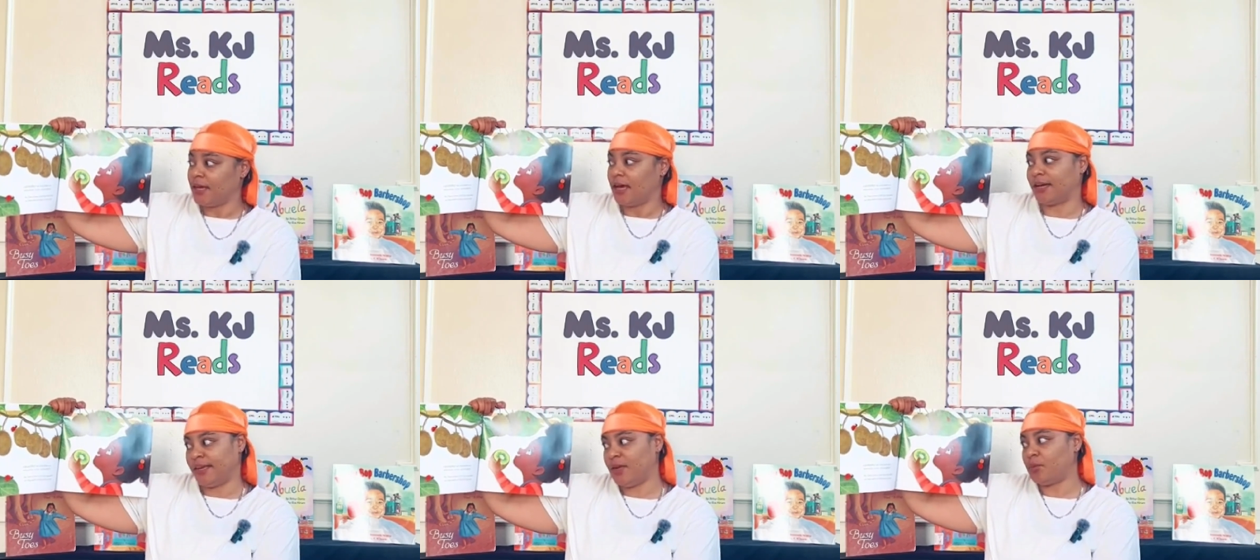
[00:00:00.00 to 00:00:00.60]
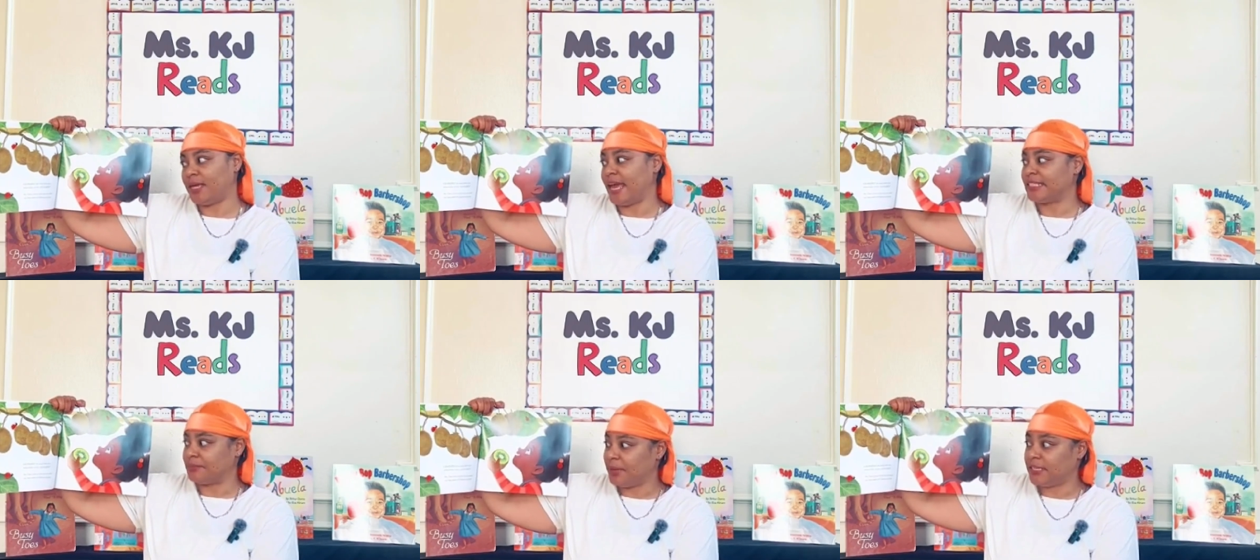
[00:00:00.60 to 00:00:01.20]
A kiwi has
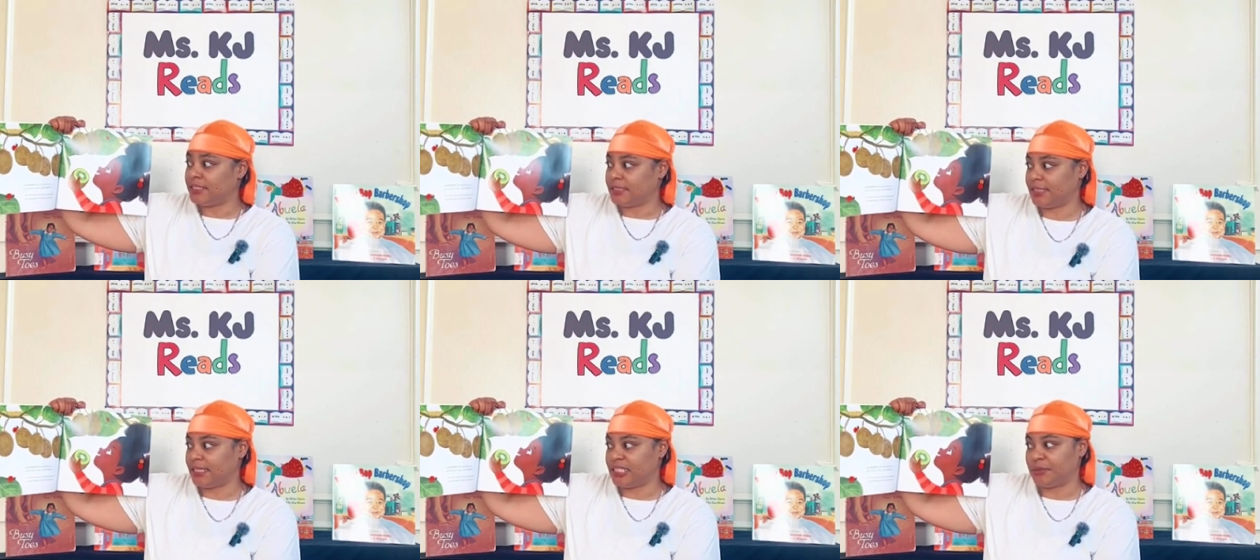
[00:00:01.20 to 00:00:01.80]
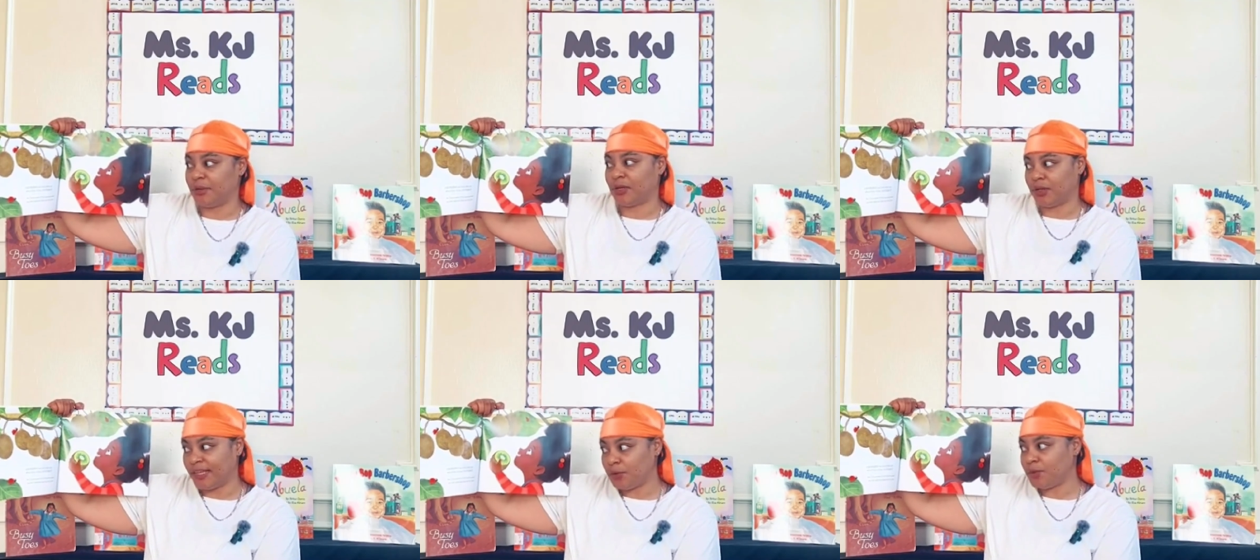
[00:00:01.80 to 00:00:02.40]
many seeds, but
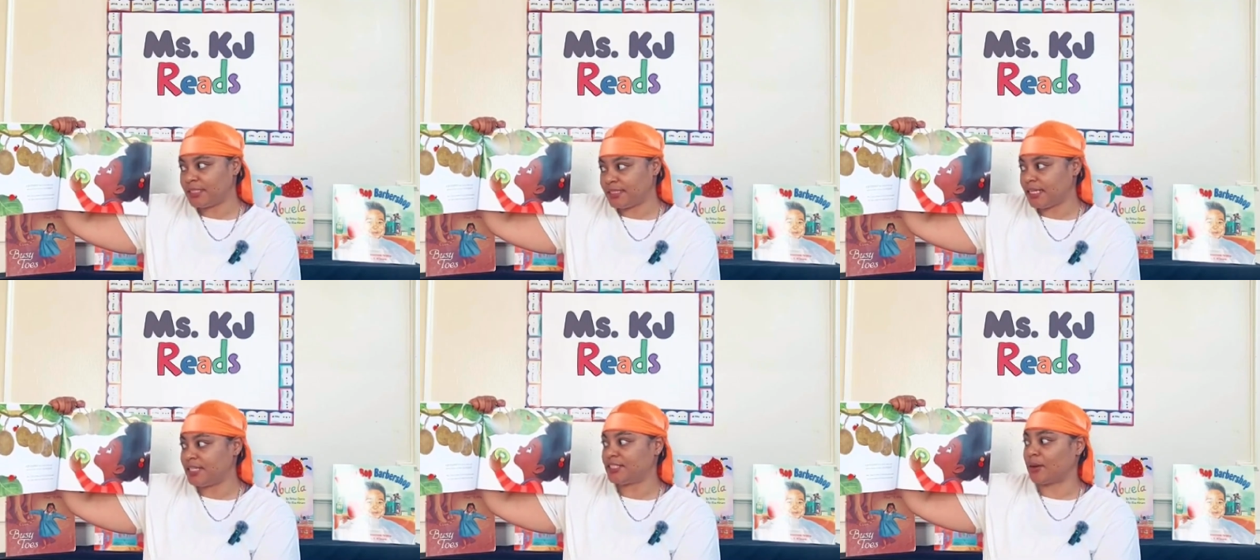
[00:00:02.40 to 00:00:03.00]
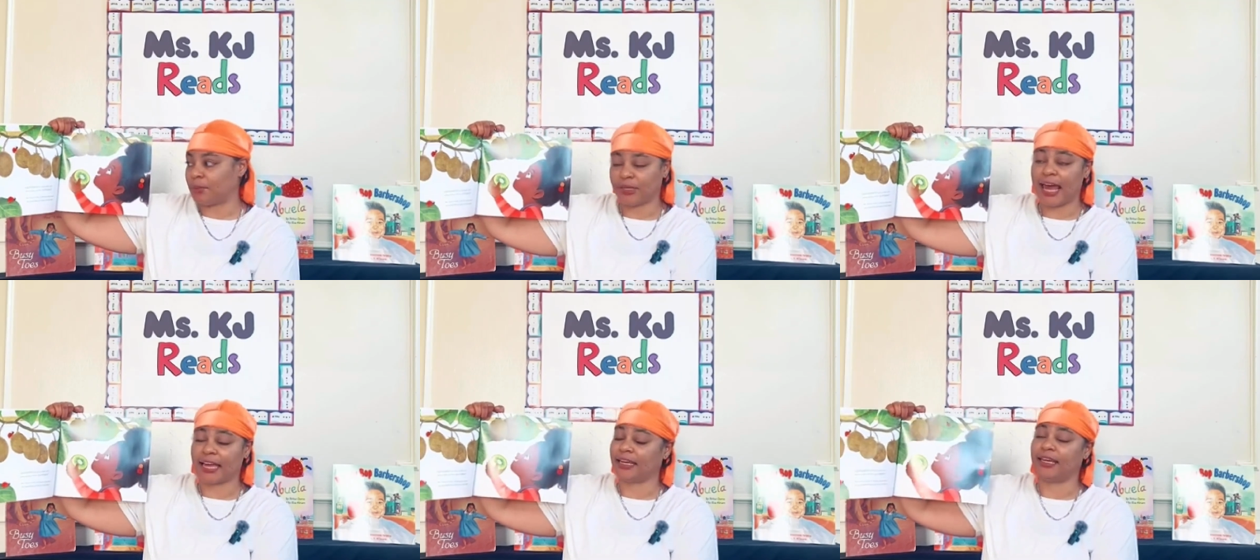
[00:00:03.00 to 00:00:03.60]
kiwi seeds are
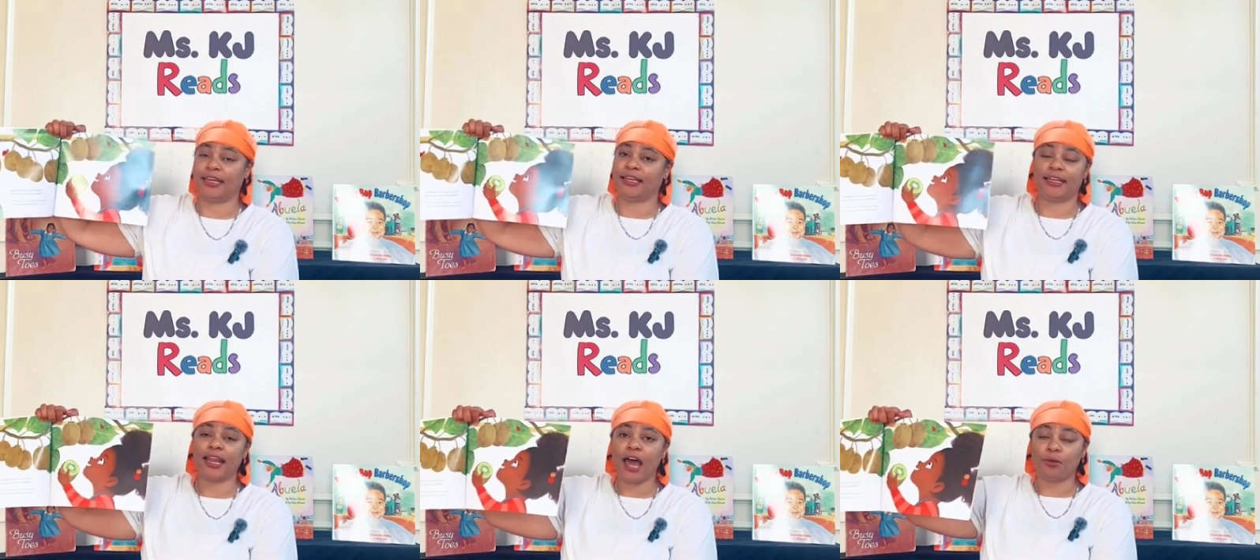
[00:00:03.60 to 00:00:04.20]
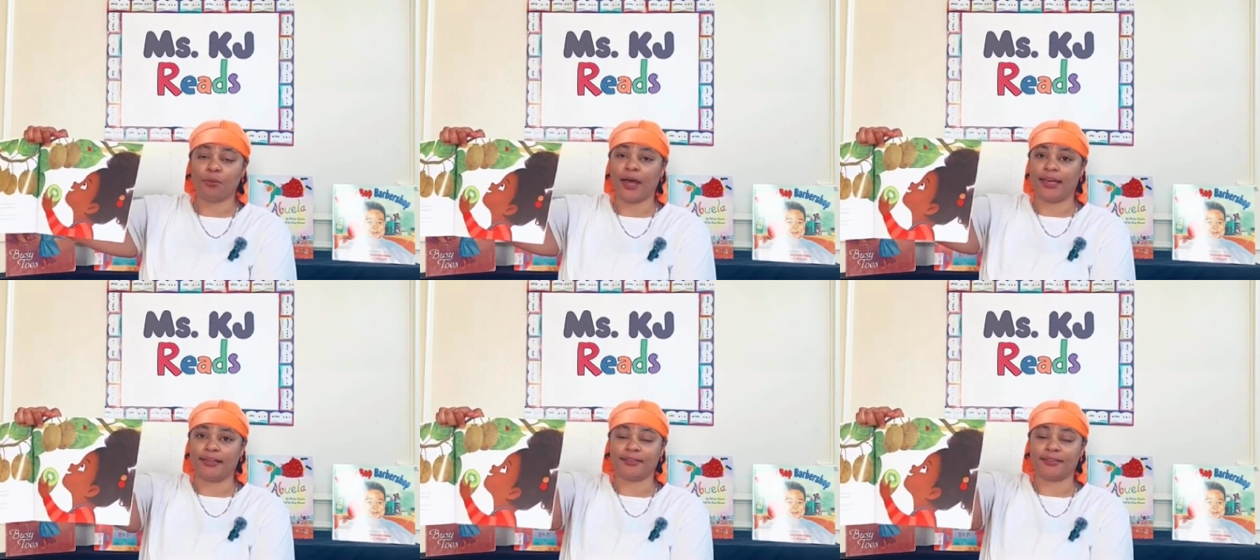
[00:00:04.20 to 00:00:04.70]
black and not white.